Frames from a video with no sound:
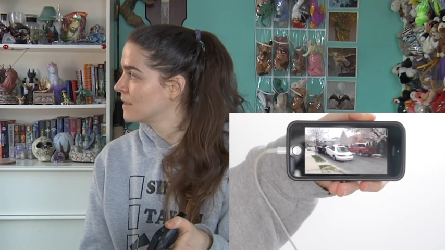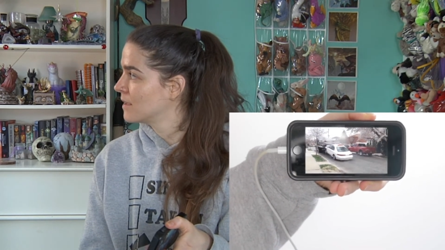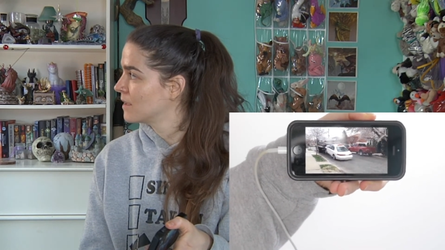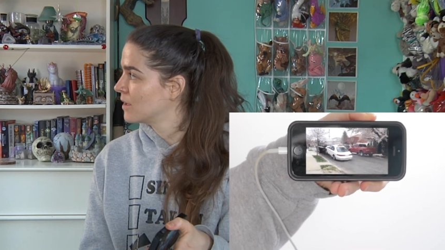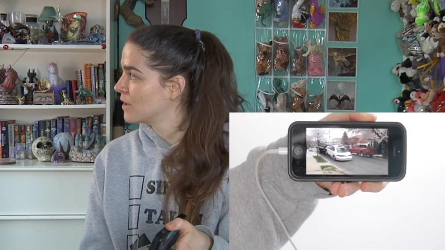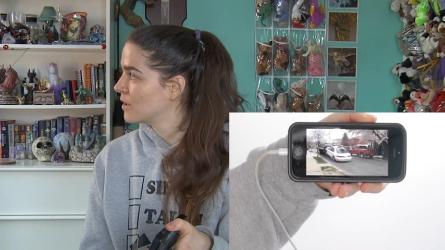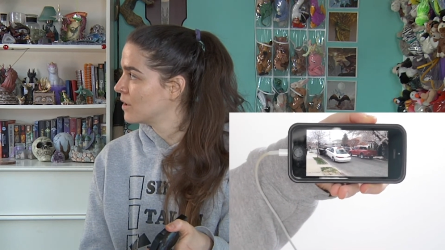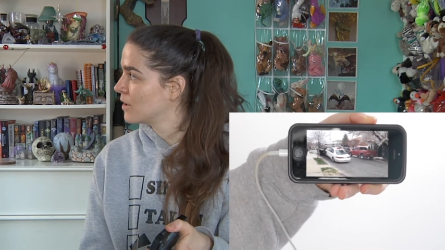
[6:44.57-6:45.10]

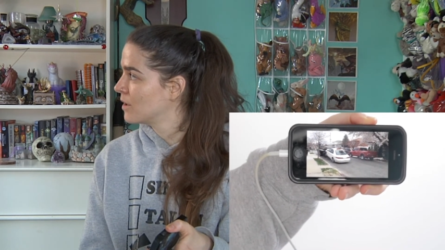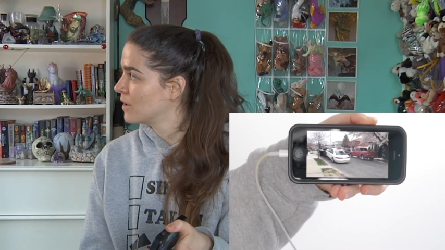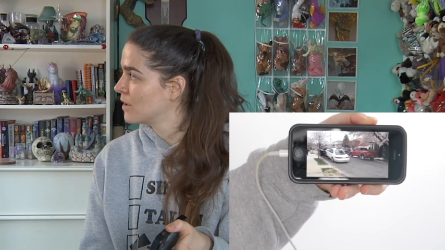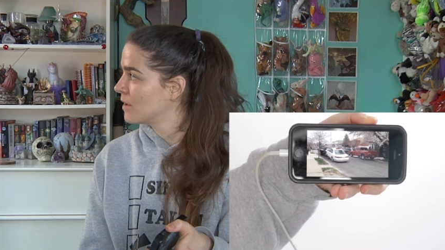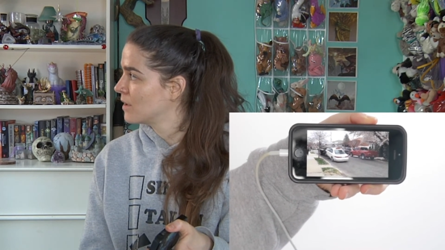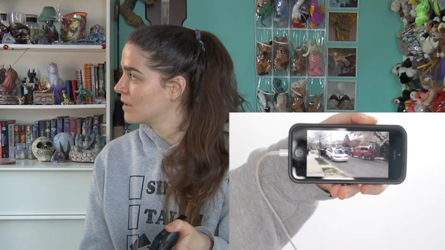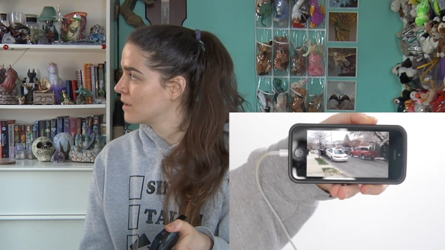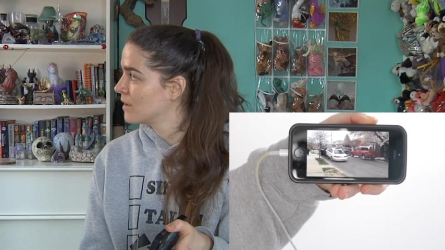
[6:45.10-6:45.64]

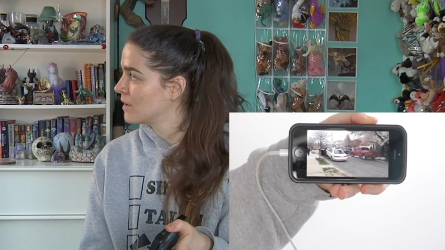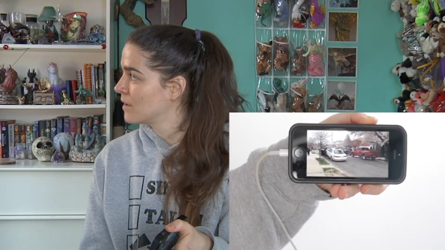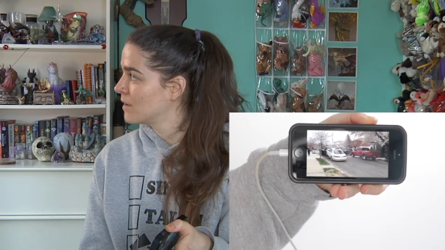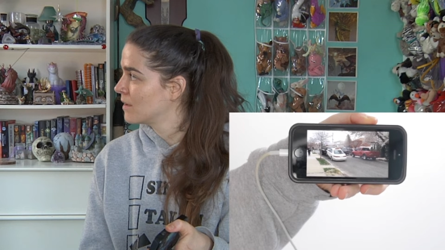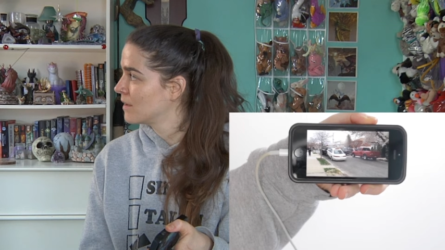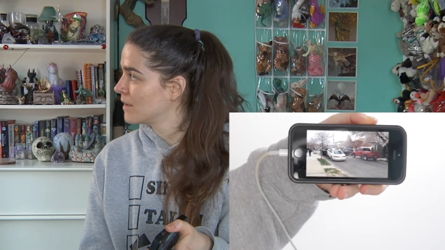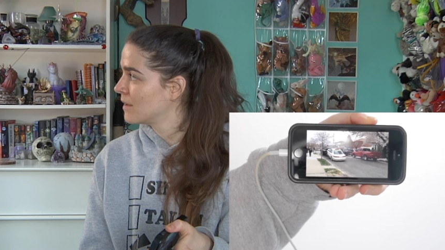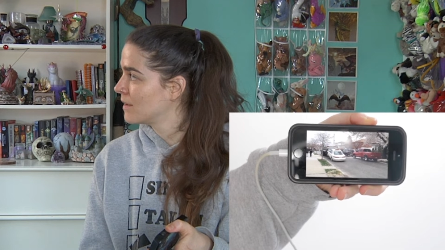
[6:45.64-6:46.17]

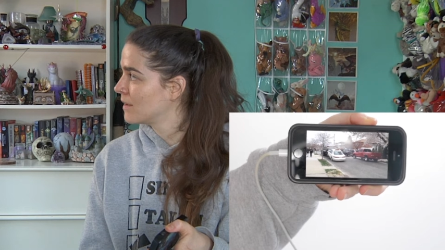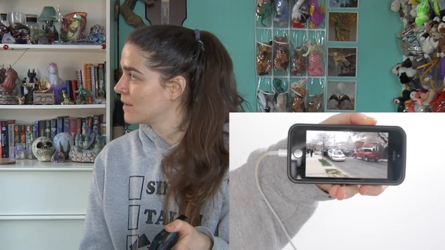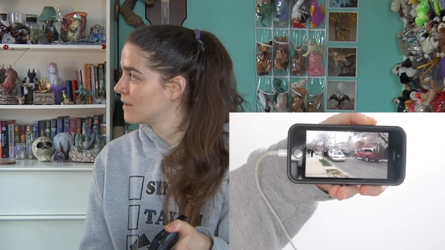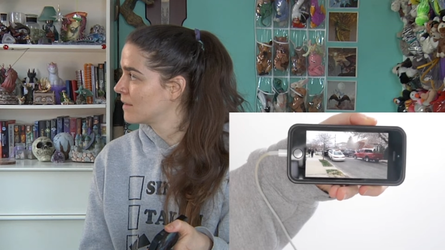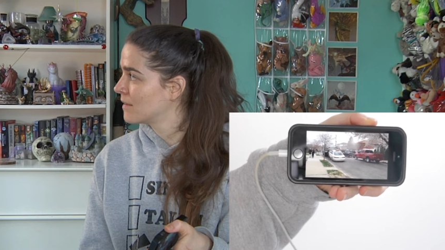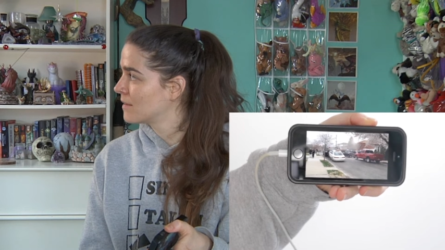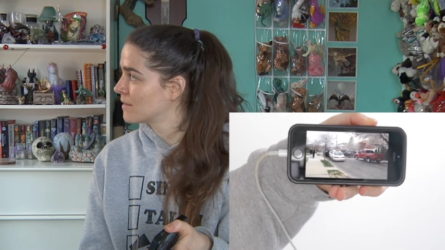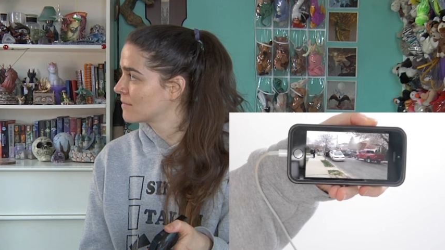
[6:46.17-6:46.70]

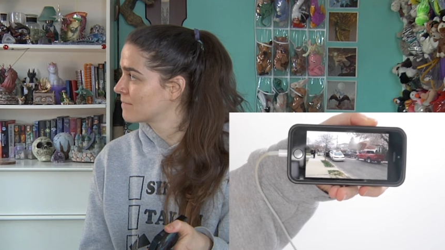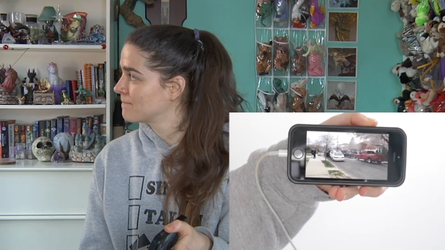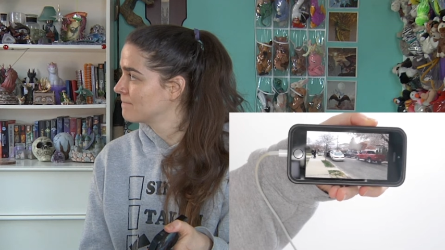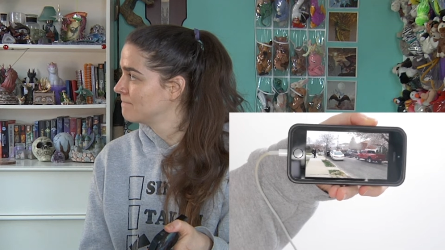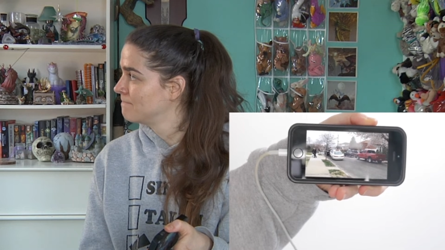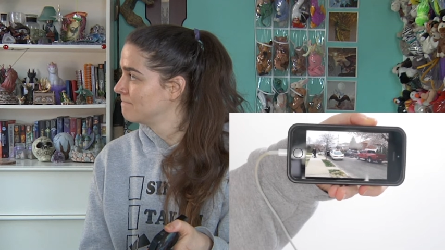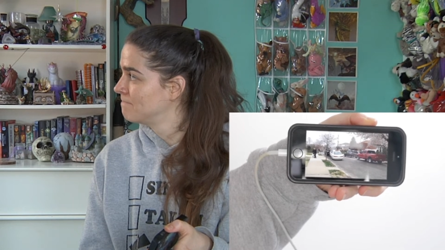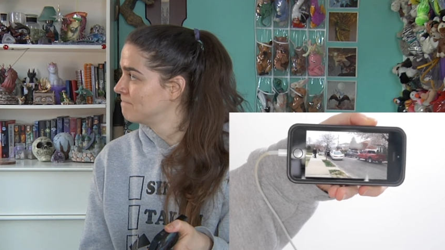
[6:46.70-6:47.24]

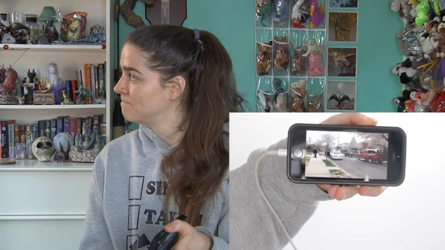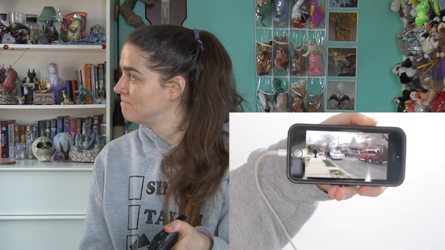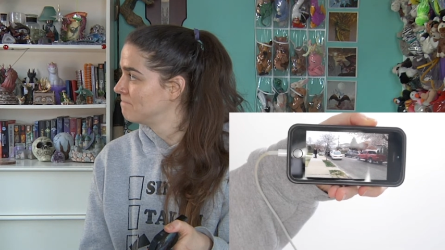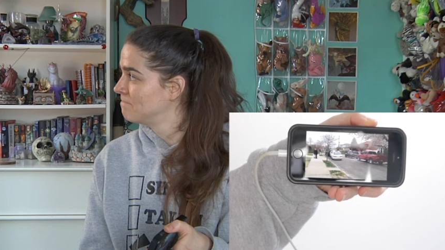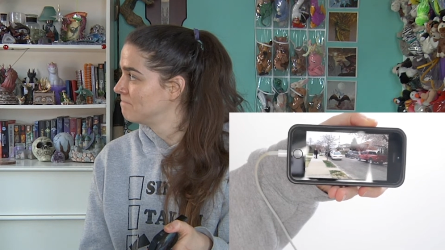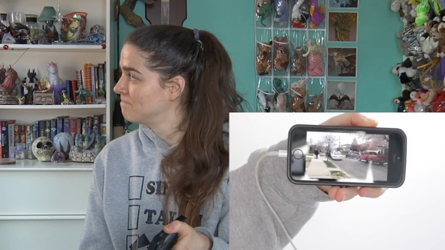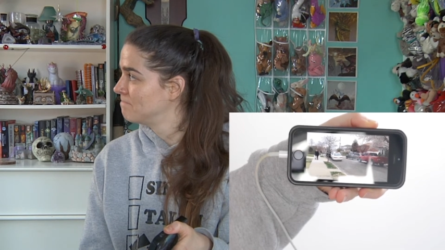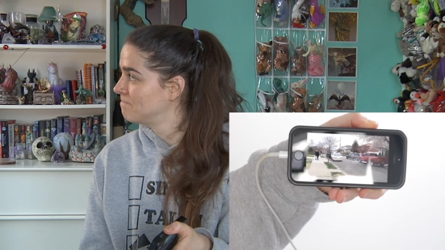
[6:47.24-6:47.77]

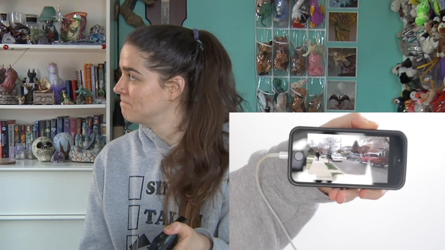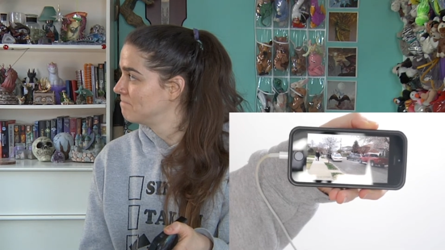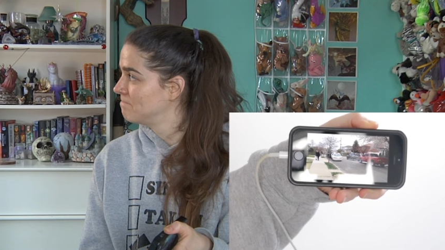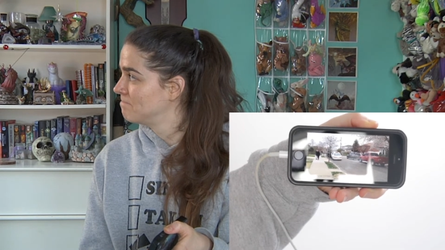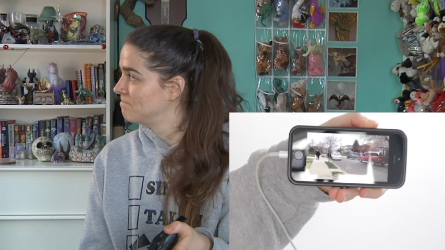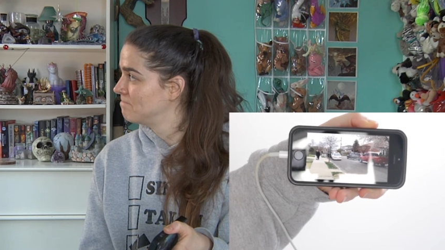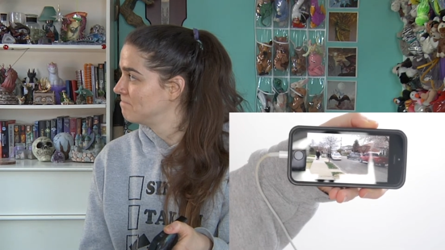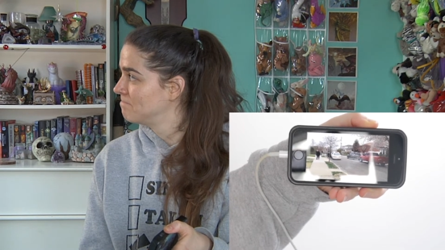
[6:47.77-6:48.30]

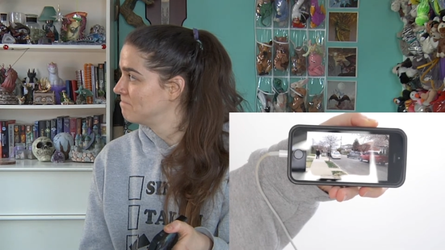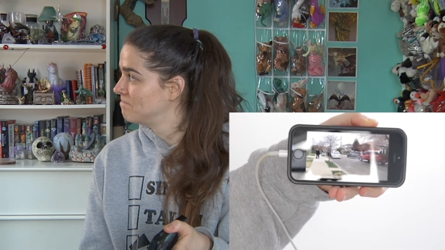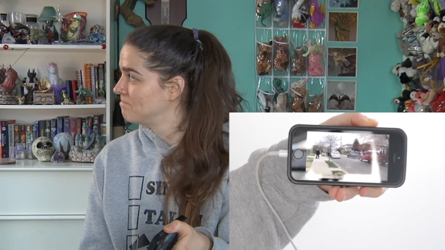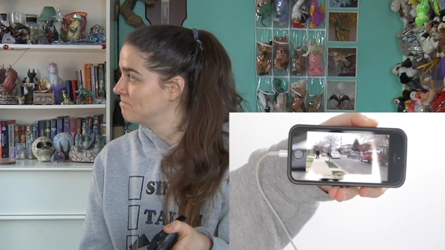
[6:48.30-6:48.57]
(silence)